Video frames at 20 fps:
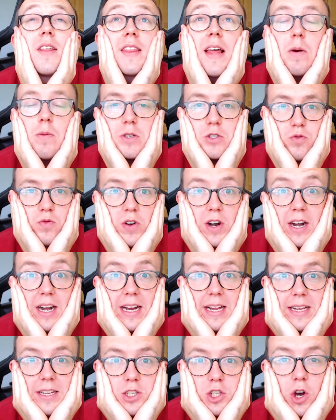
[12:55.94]
that was
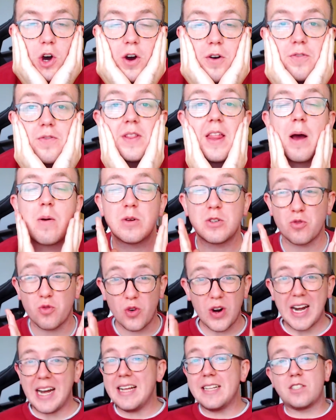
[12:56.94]
really tough. That was
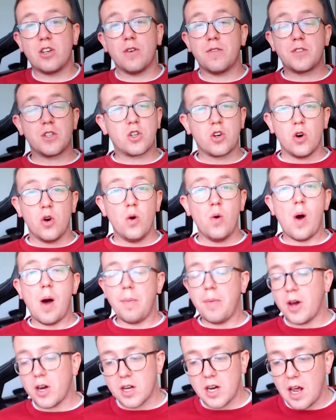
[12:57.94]
really tough to call. I'm
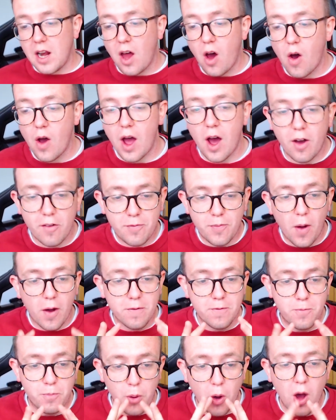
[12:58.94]
not going to lie. I've,
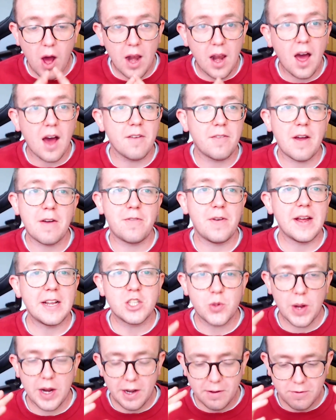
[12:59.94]
I've put a lot of effort into it, and